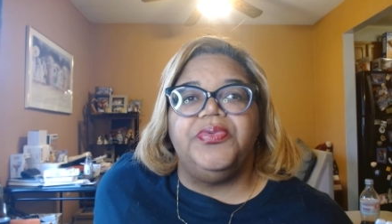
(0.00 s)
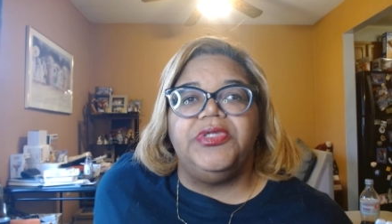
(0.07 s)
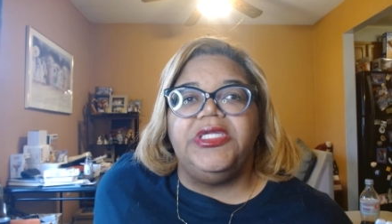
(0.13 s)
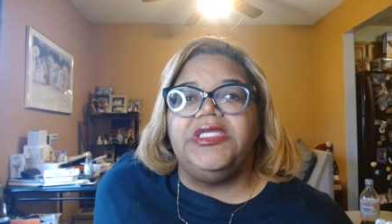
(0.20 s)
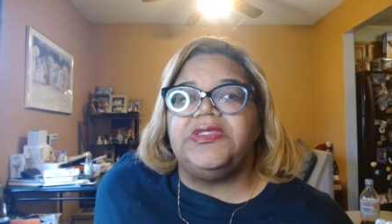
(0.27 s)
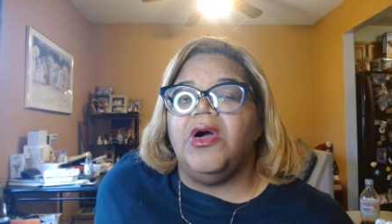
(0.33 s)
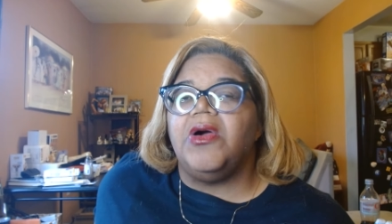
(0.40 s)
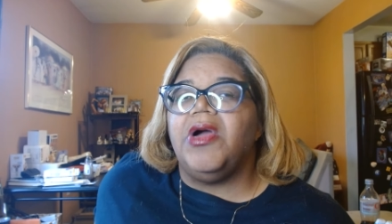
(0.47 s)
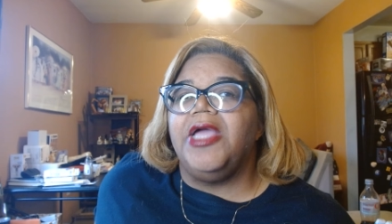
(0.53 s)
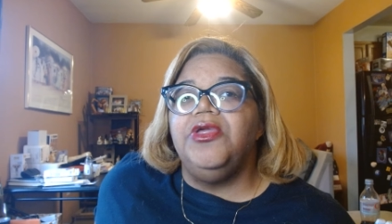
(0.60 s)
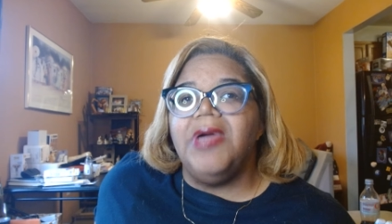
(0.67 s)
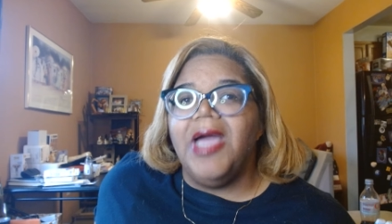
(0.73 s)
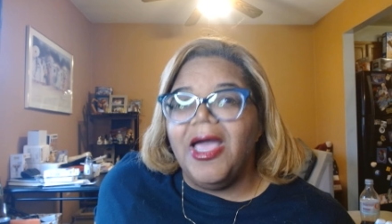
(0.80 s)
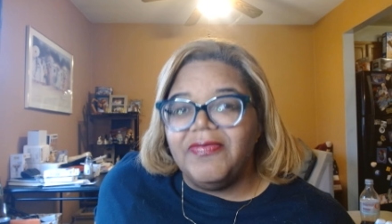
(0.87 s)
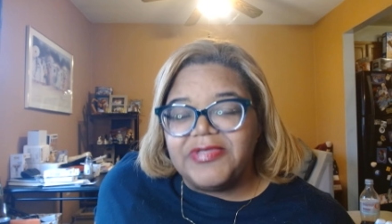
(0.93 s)
These okay, you
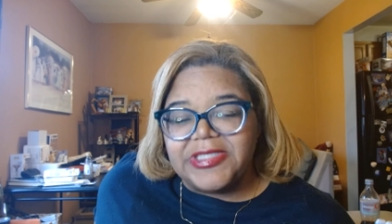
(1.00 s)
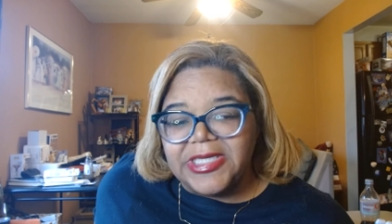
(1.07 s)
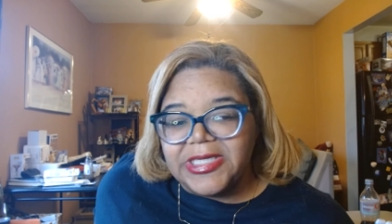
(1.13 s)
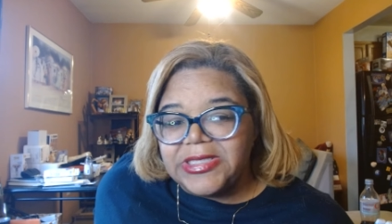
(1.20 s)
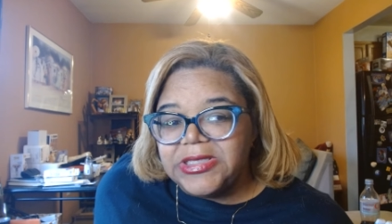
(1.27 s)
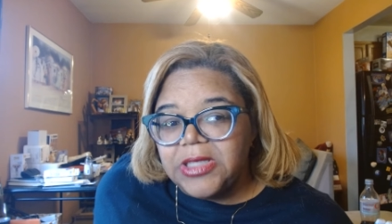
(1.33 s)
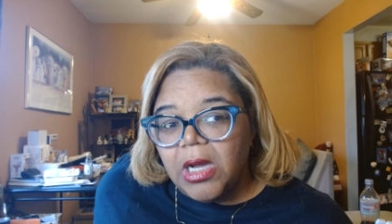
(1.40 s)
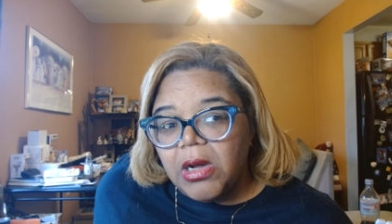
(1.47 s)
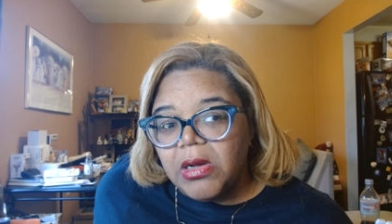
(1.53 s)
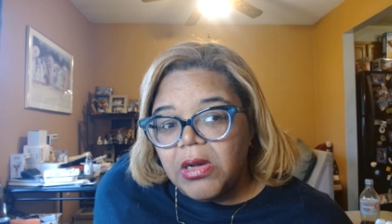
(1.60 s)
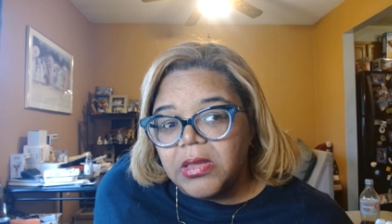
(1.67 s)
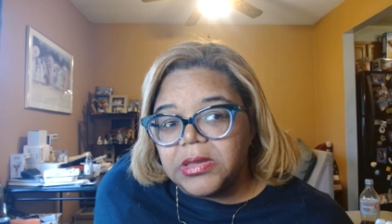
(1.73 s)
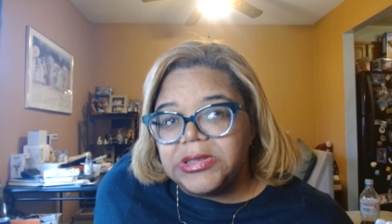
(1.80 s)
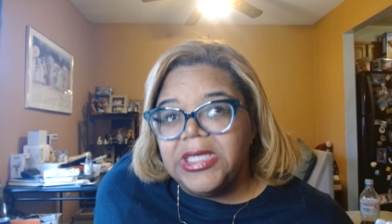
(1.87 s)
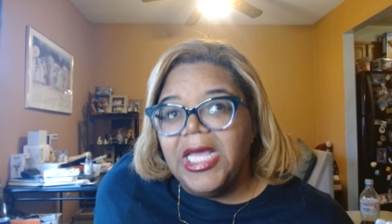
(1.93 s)
gotta have six
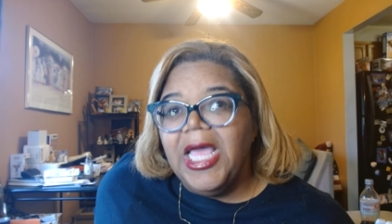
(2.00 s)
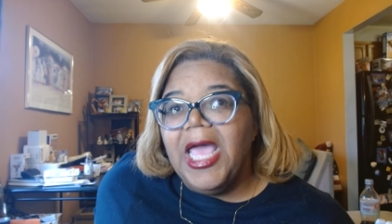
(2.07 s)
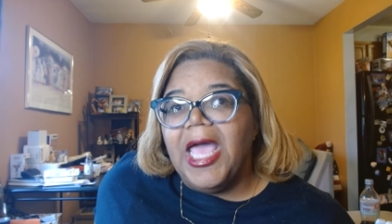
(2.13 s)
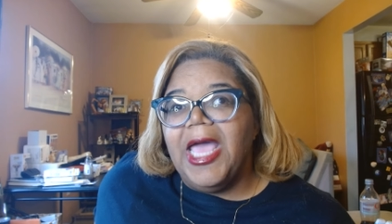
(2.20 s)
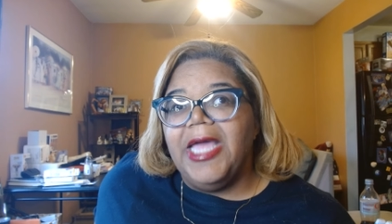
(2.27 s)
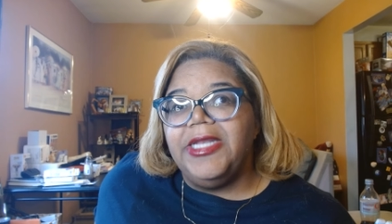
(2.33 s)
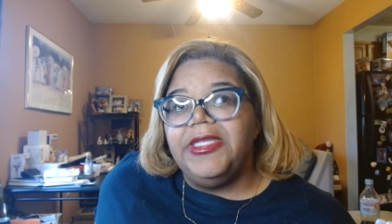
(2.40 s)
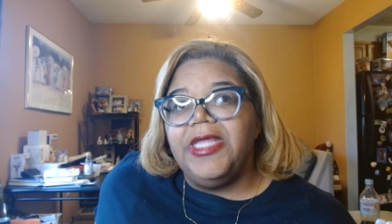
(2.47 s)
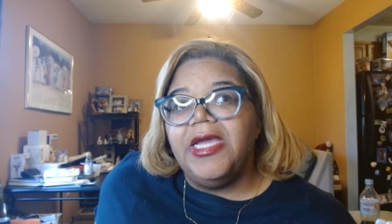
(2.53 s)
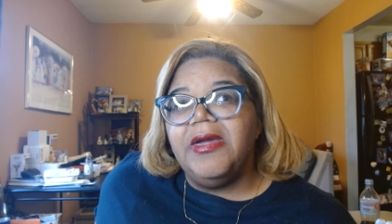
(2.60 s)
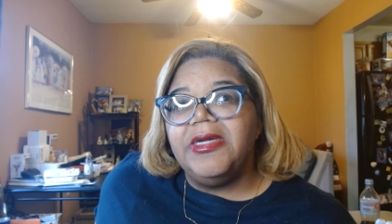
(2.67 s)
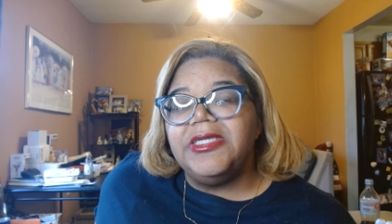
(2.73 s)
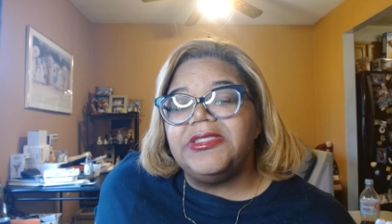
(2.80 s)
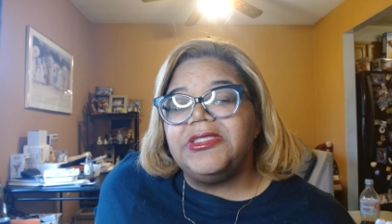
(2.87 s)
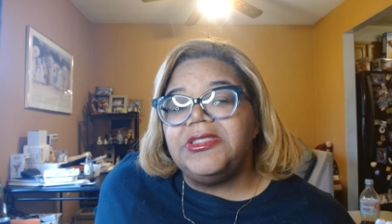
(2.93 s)
dogs, and there
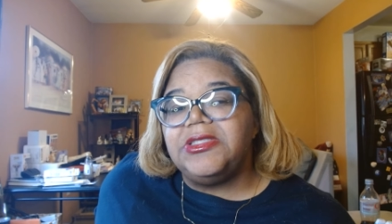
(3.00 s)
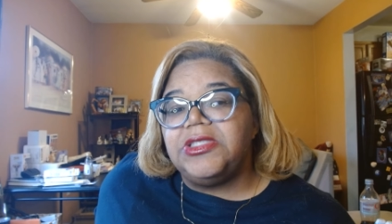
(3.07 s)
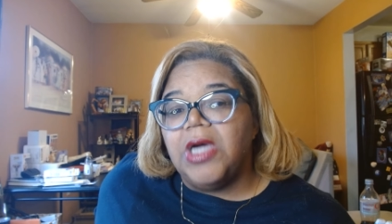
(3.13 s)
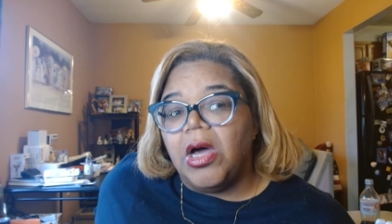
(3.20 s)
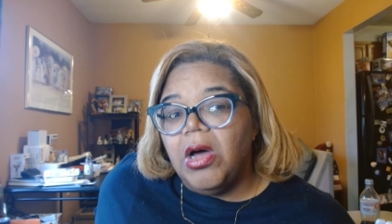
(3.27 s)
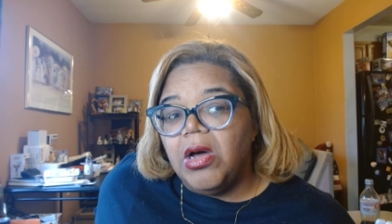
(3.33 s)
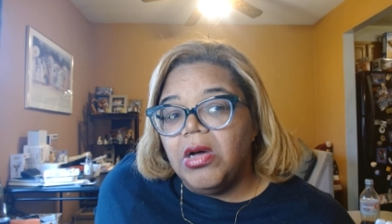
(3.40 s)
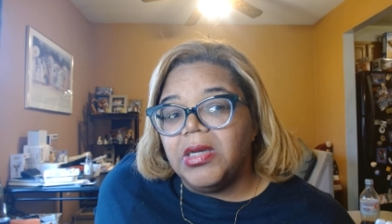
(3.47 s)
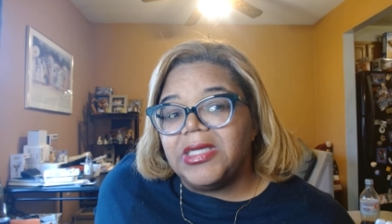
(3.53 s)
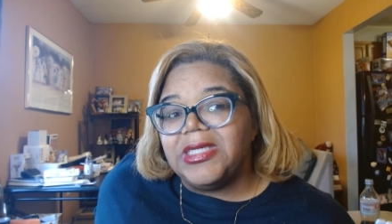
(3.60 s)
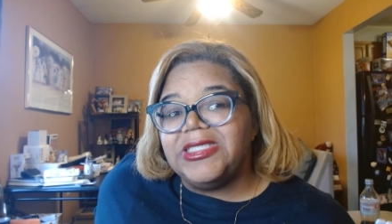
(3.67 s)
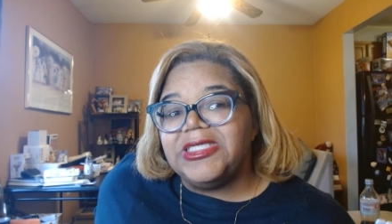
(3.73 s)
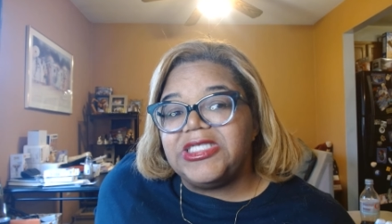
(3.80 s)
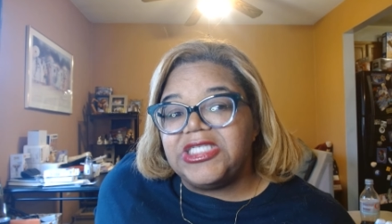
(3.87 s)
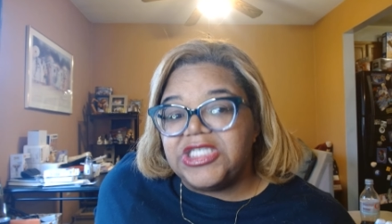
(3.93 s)
is dog
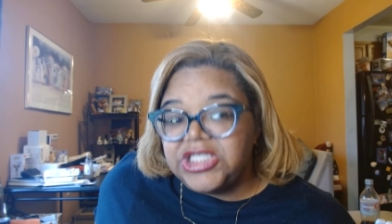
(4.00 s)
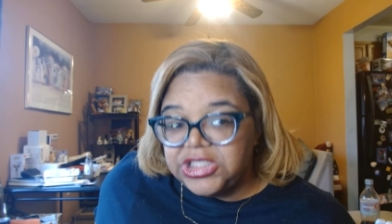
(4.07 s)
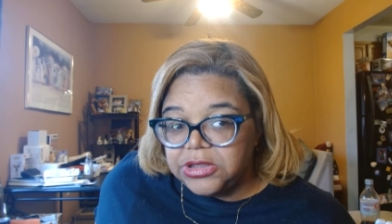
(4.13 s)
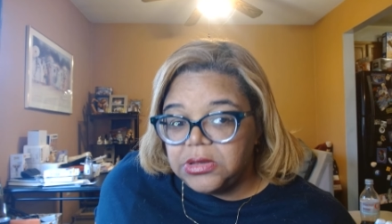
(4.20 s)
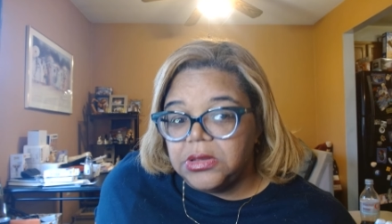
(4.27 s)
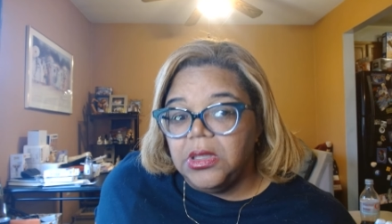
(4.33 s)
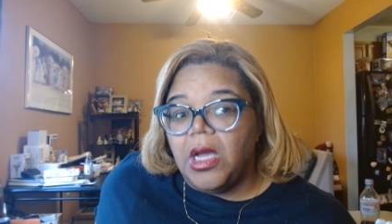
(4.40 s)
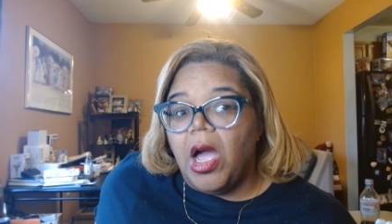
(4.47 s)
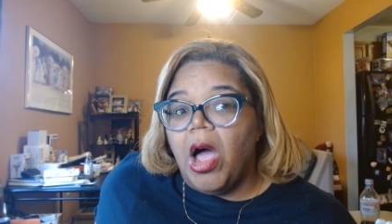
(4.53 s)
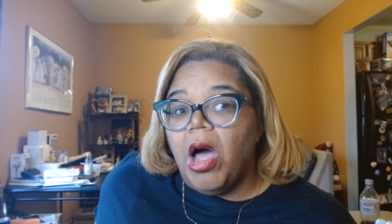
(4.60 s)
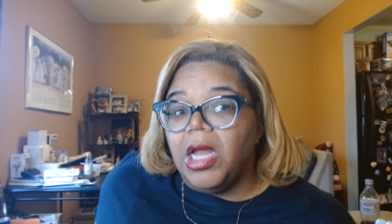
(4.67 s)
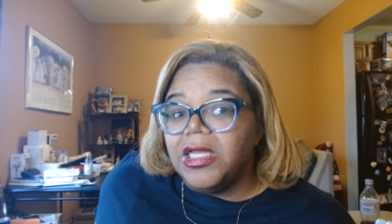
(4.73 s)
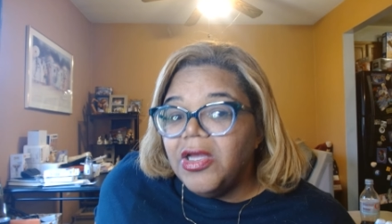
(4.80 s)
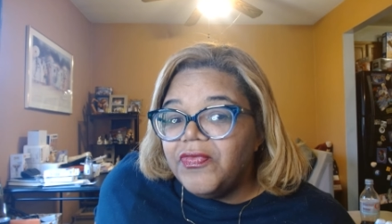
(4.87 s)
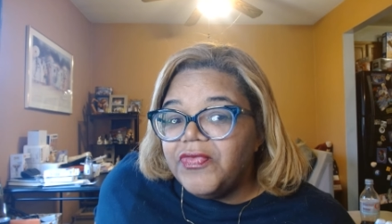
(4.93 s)

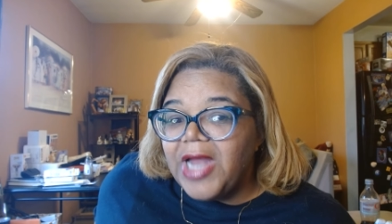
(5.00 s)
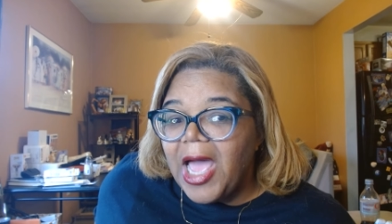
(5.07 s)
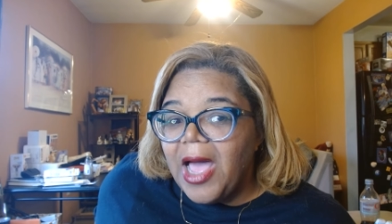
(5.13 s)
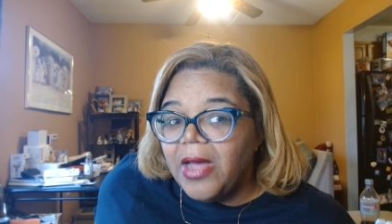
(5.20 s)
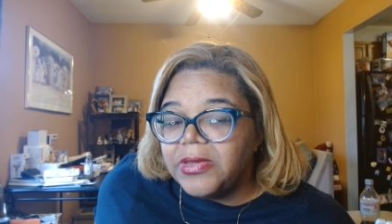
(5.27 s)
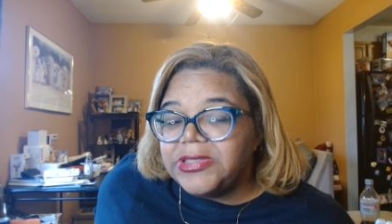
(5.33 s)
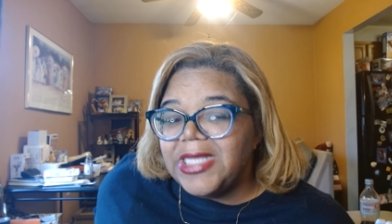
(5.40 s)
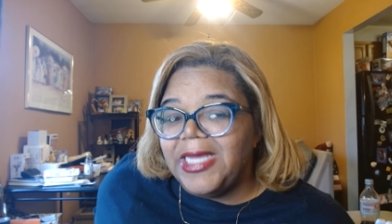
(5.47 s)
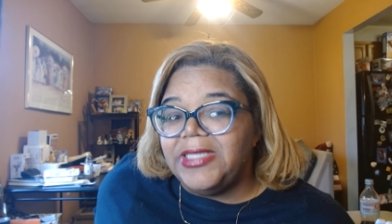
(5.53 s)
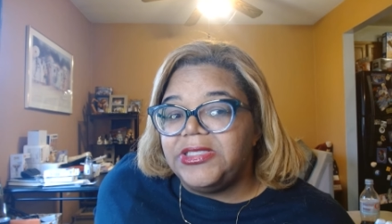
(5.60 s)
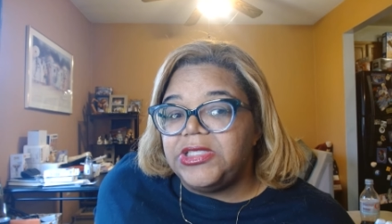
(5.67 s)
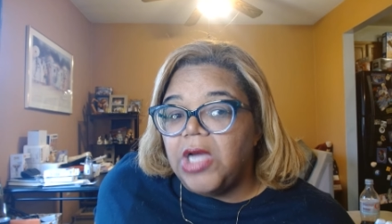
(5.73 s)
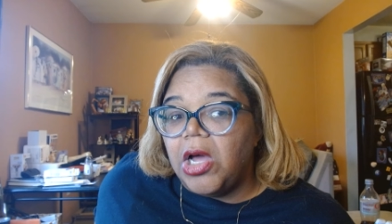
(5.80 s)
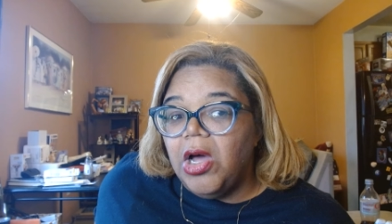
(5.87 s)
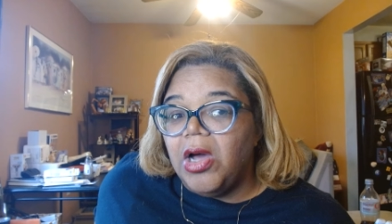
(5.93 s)
all over the house and
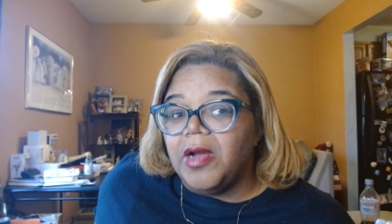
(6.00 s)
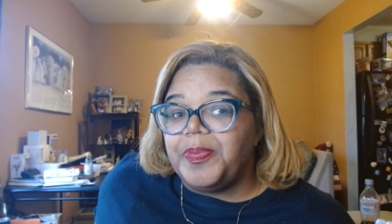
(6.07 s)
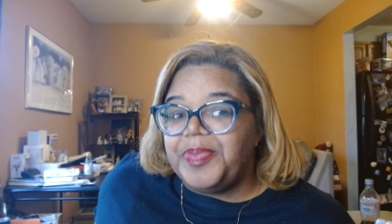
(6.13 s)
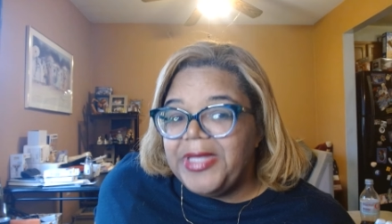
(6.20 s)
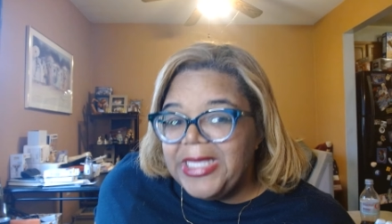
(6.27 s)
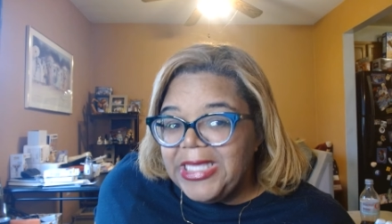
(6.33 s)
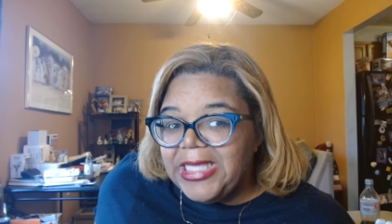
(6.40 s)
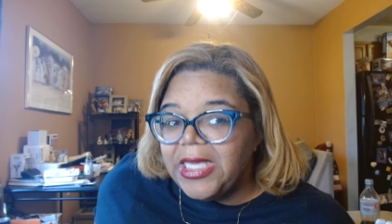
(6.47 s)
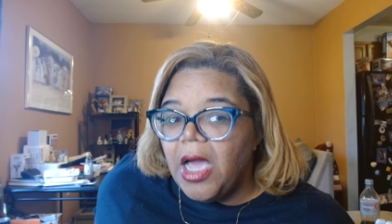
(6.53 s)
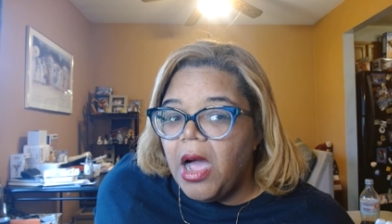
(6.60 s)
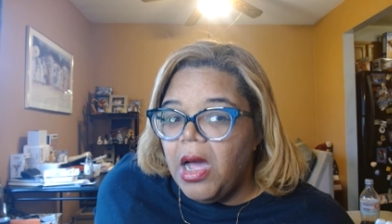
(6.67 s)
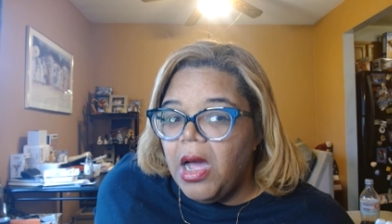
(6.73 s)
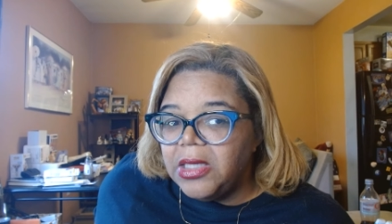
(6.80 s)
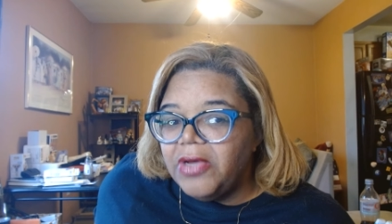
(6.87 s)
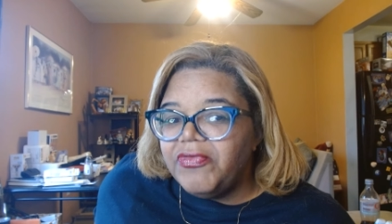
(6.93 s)
dog pee
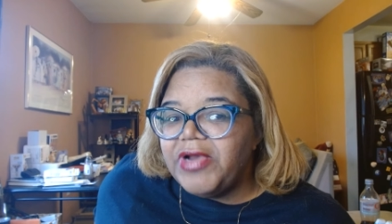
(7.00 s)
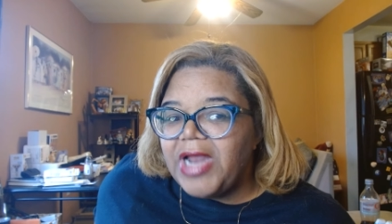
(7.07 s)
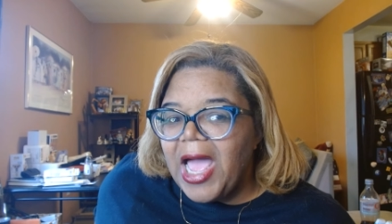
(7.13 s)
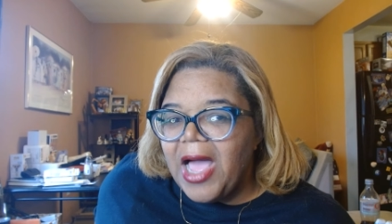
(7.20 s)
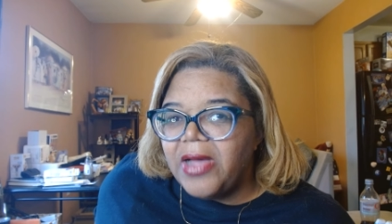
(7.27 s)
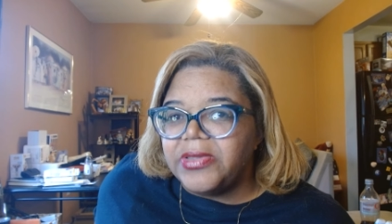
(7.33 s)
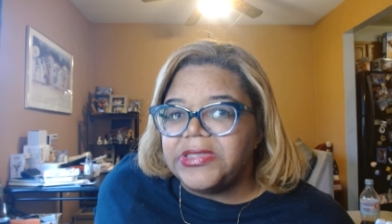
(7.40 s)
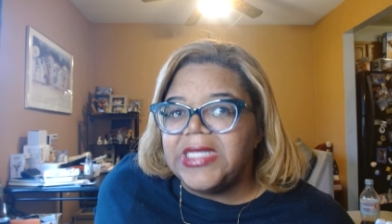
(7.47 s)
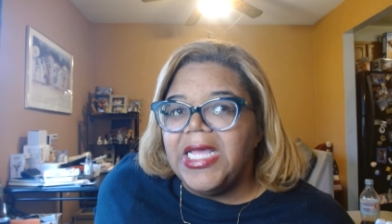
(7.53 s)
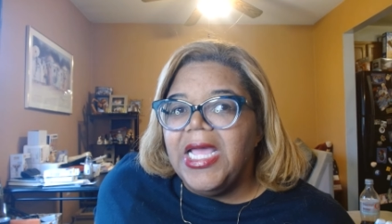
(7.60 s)
all over the house